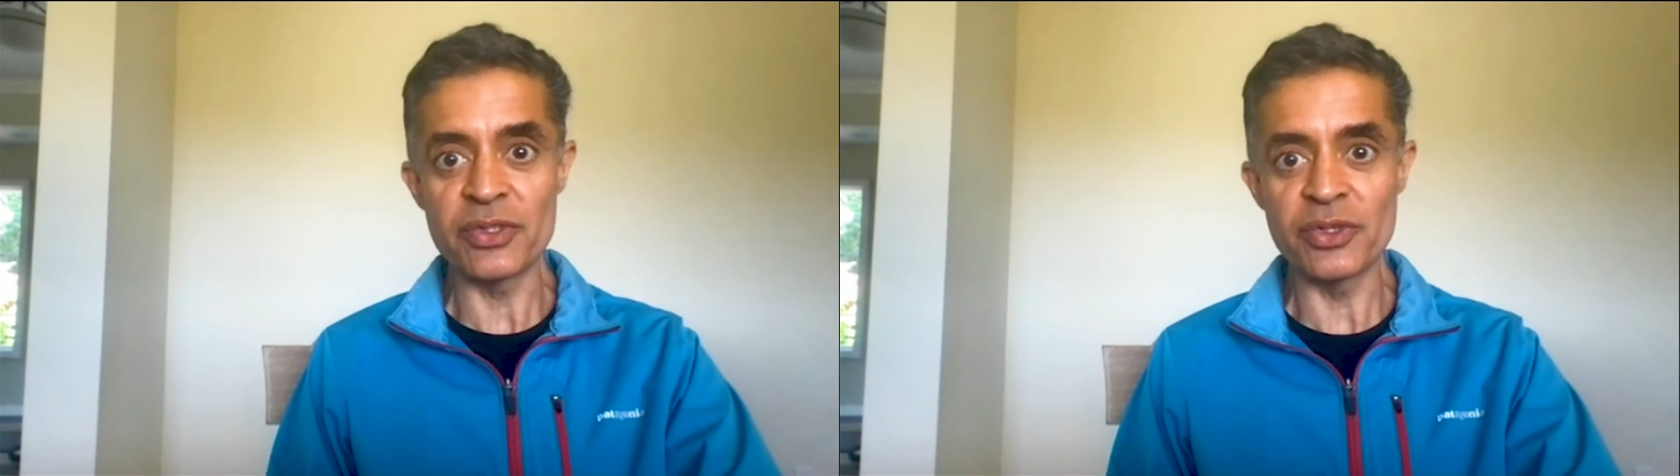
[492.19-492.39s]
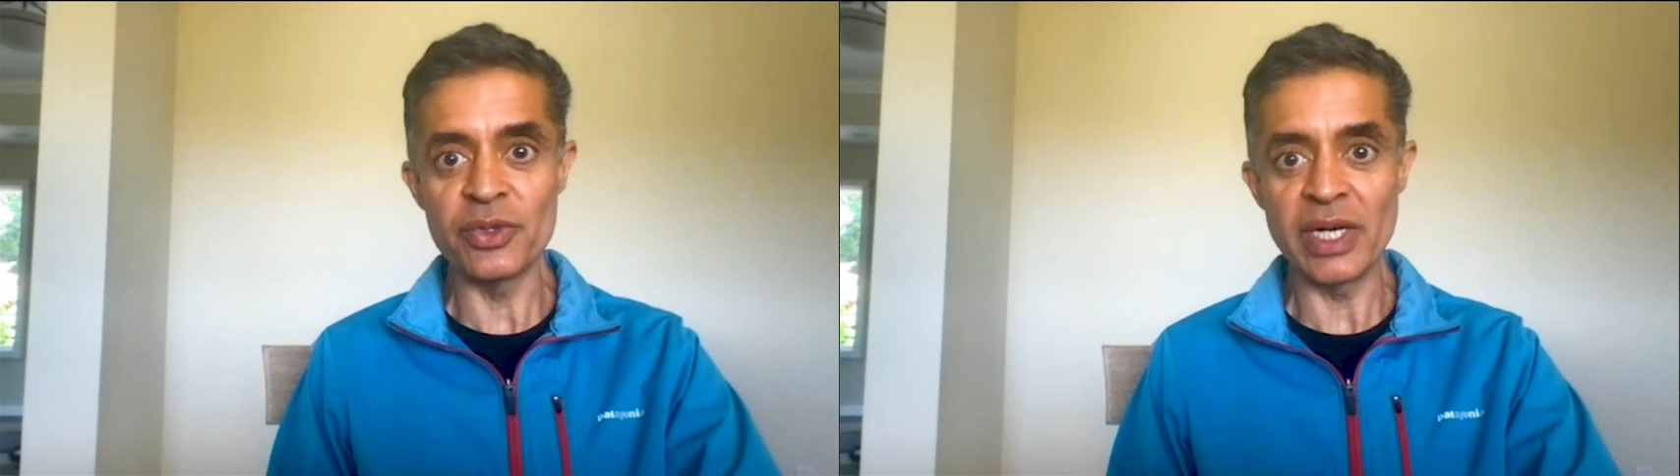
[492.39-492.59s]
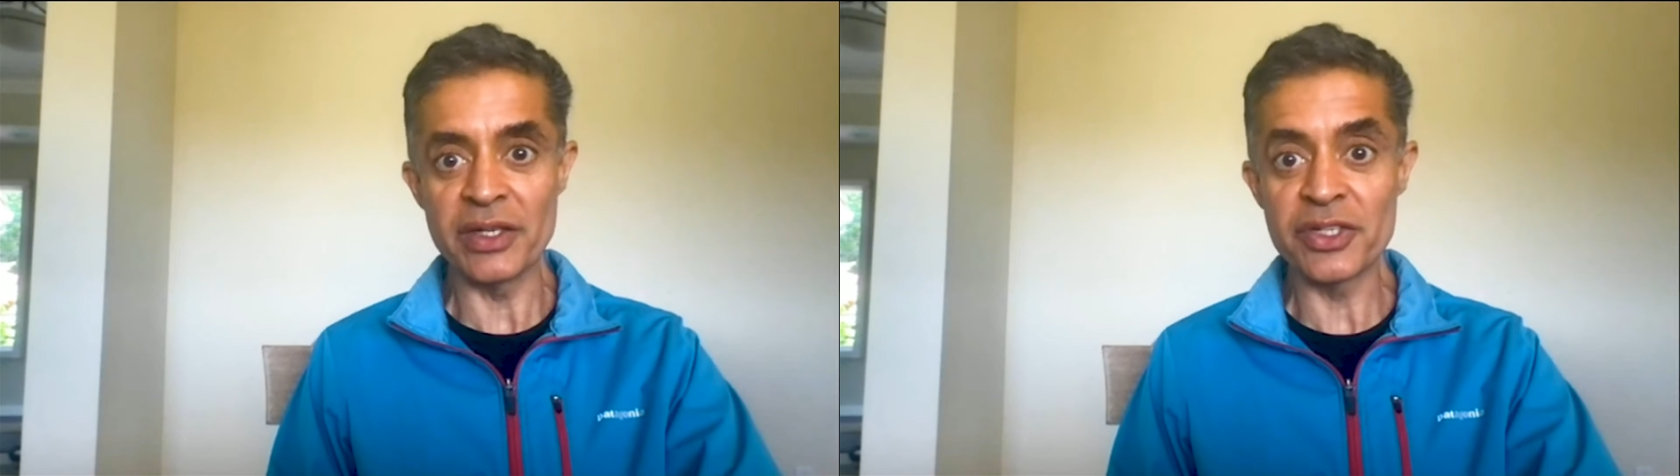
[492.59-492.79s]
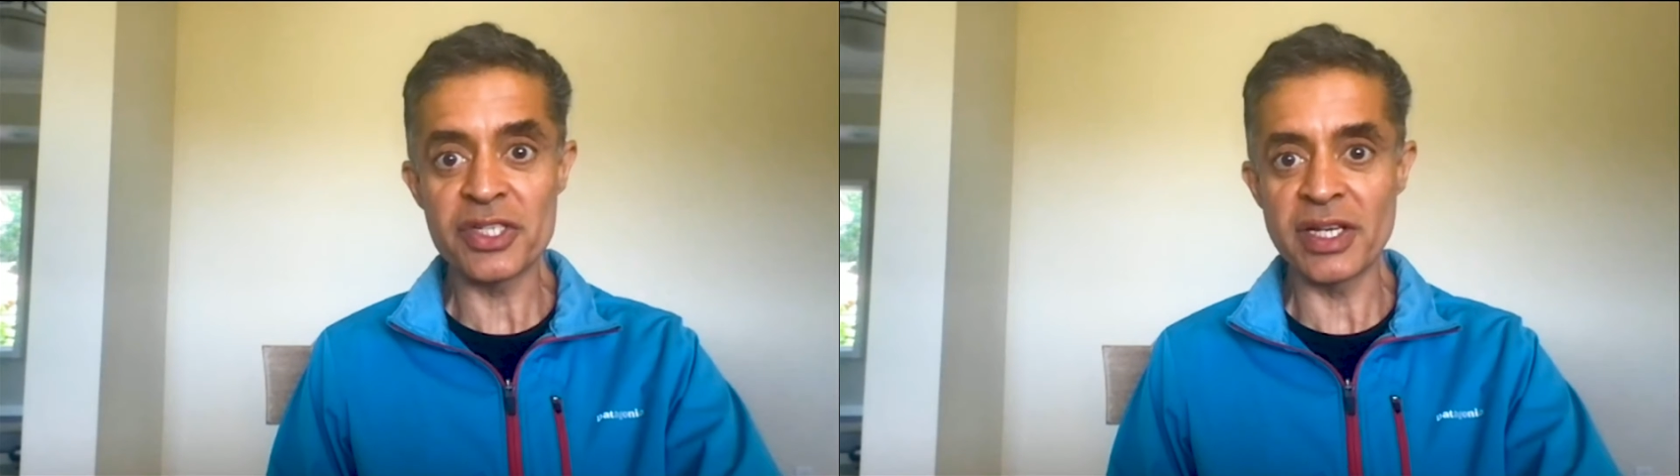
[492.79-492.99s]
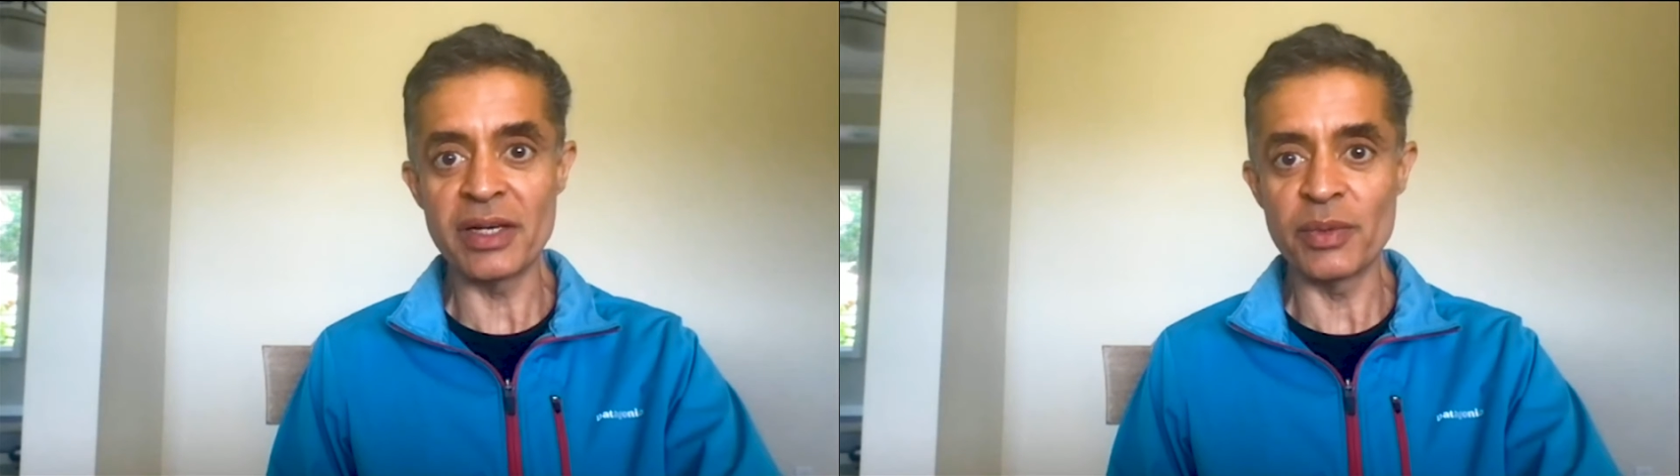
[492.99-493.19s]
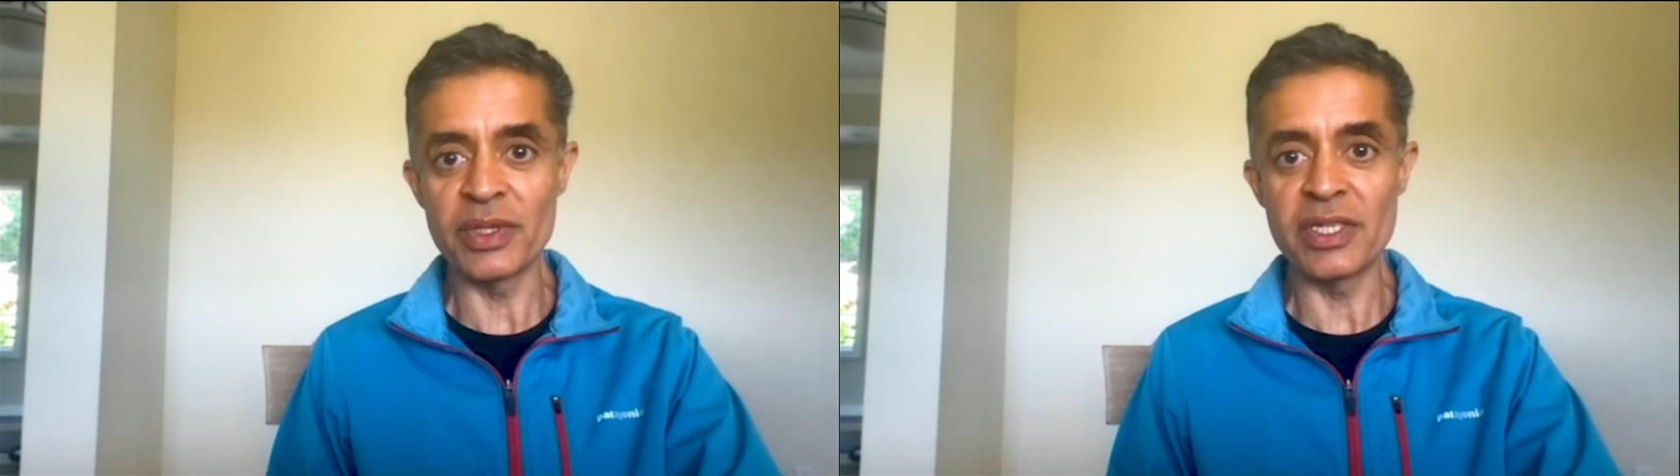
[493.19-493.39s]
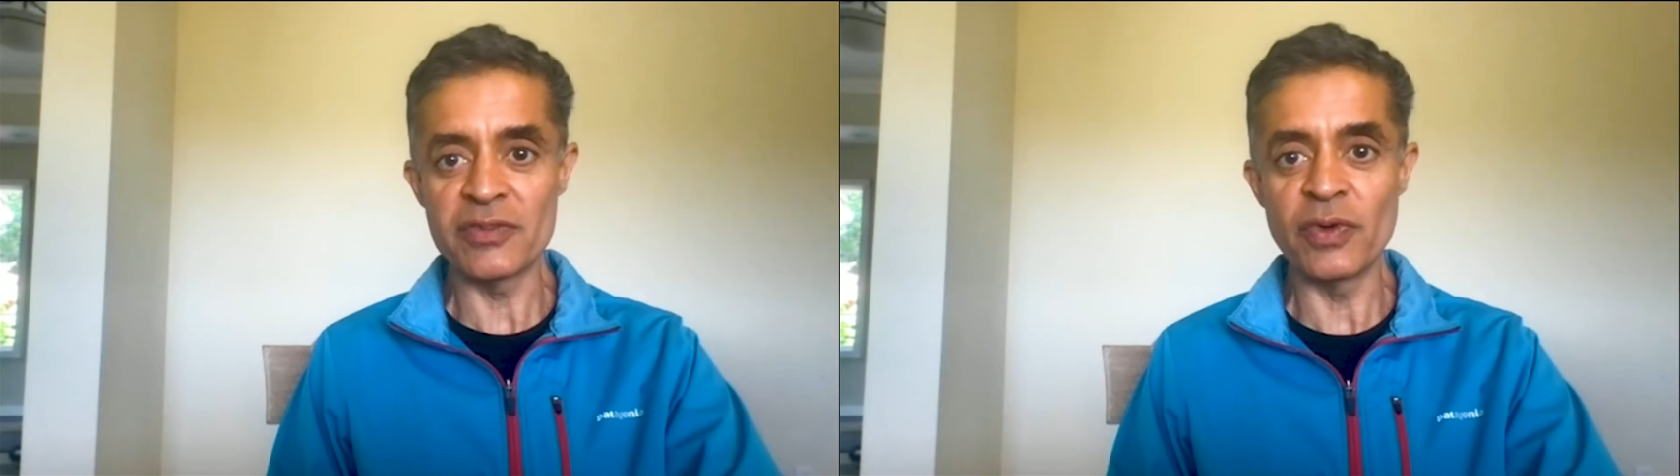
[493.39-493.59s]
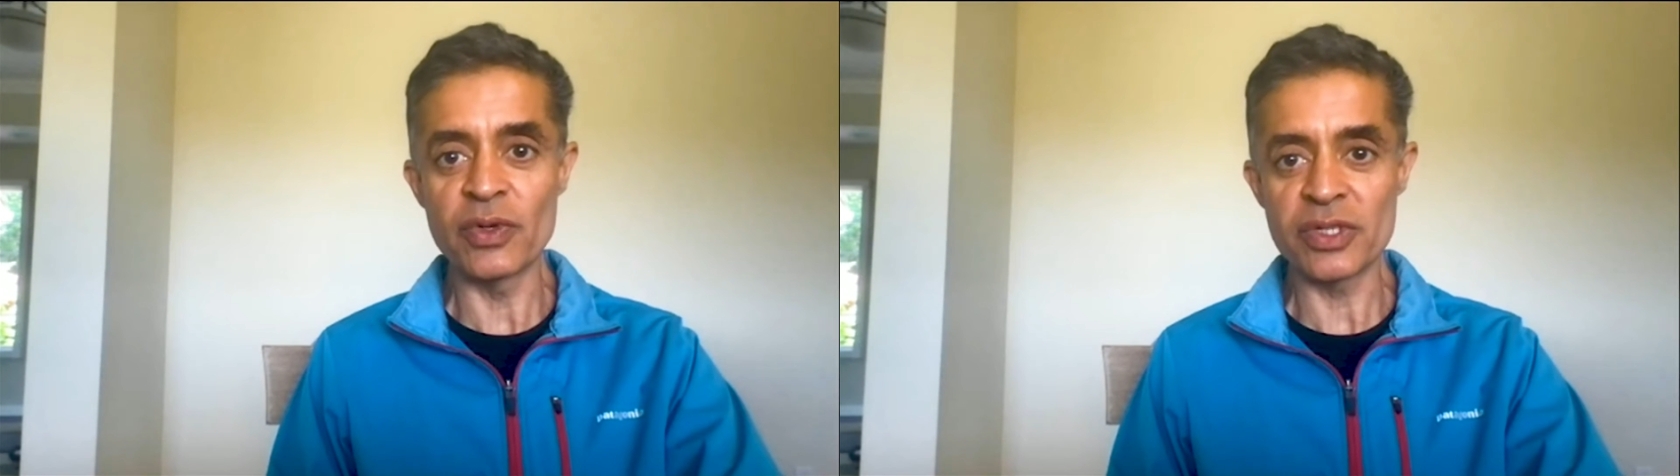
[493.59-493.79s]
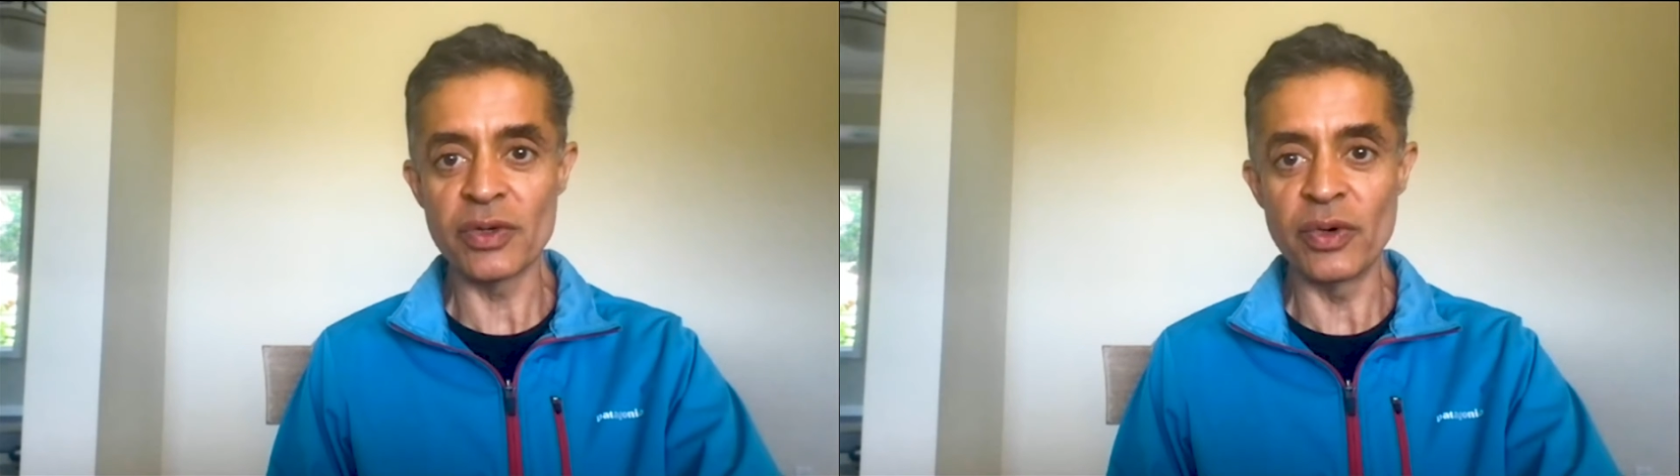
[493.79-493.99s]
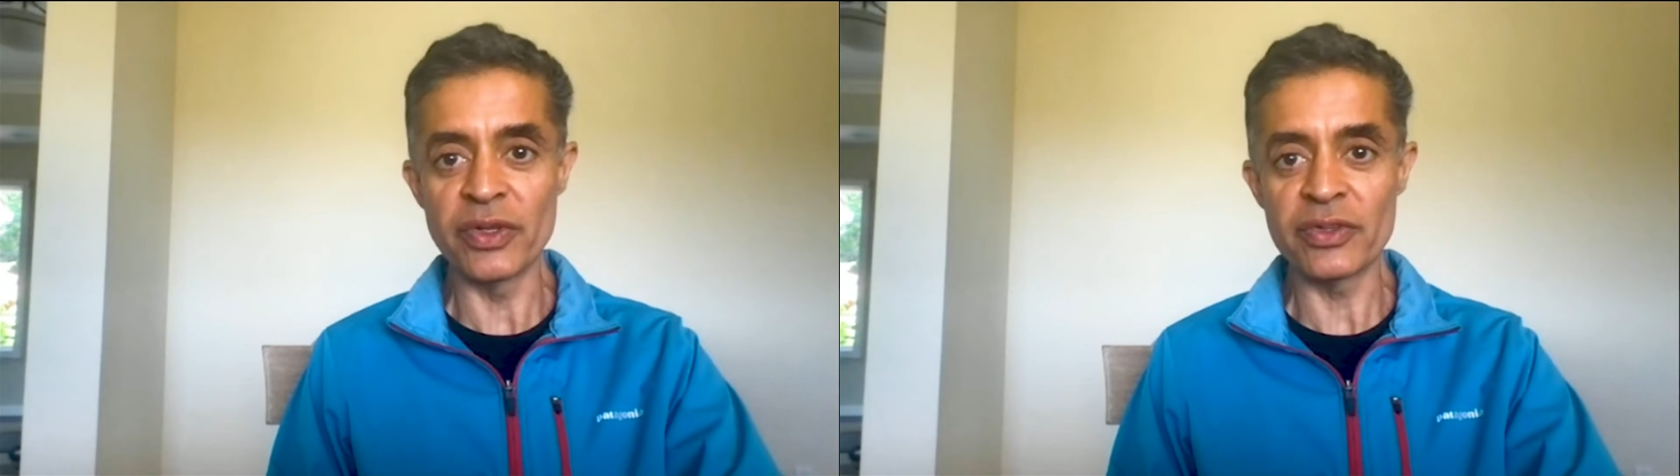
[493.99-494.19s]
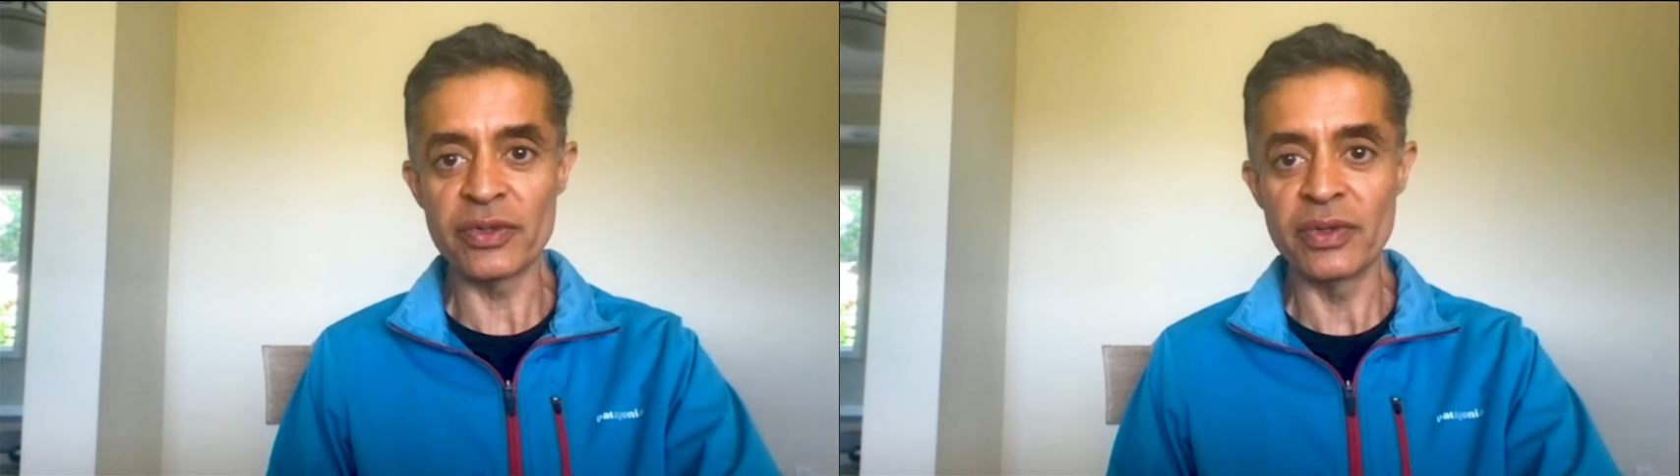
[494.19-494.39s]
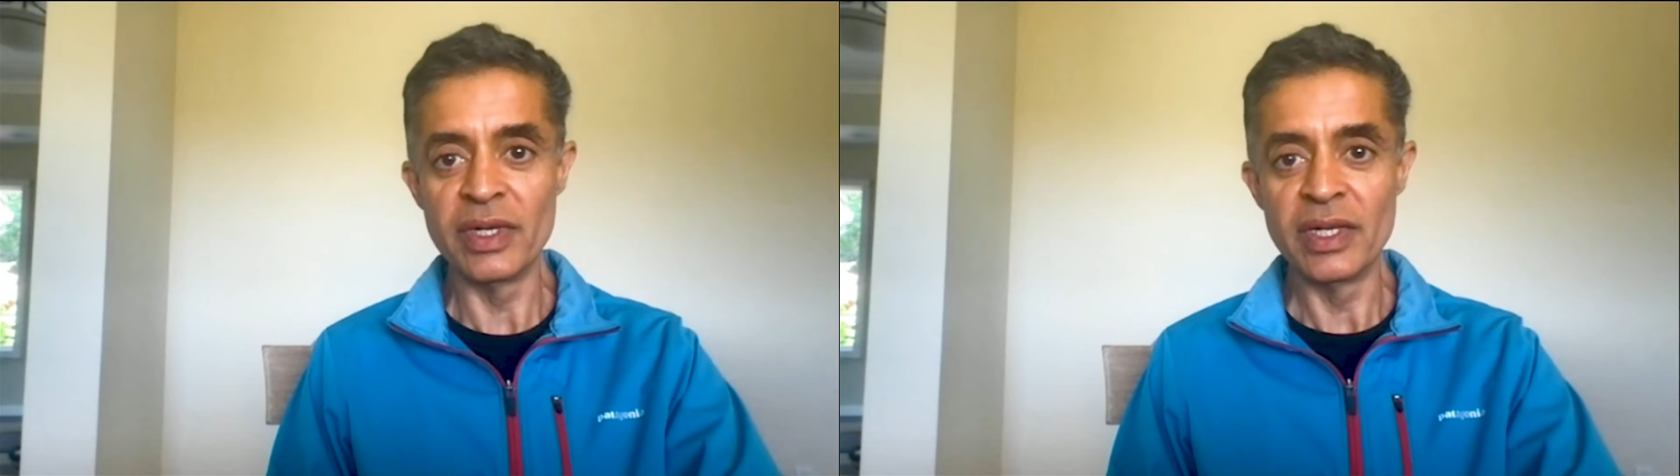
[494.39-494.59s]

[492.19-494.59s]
so you understand what these folks are going through.